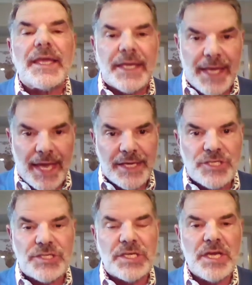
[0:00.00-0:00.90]

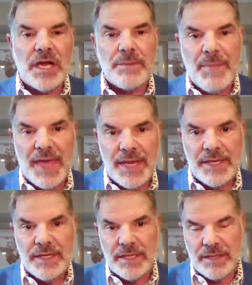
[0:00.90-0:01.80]
Engage the young
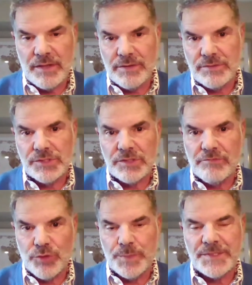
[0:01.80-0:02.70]
men in those
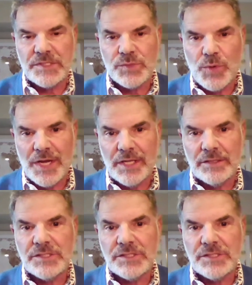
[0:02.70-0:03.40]
groups as well.